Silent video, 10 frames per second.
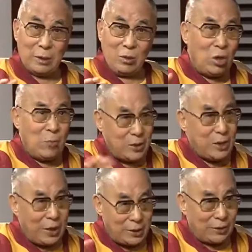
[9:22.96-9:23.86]
not much
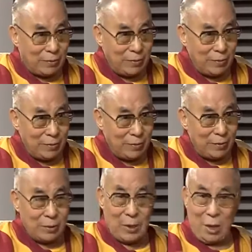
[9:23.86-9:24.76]
active.
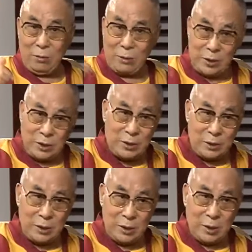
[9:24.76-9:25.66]
Now this
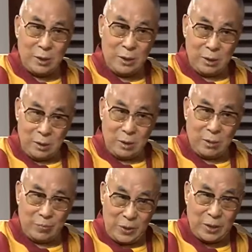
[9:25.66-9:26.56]

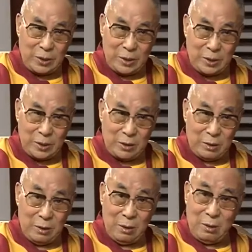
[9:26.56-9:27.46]
president,
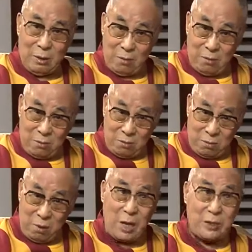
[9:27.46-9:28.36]

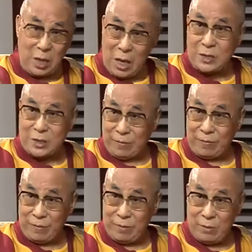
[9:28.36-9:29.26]
quite active
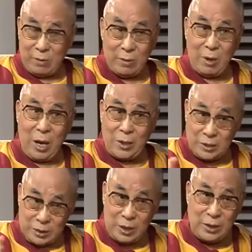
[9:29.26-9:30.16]
and
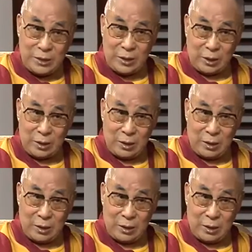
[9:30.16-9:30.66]
realistic.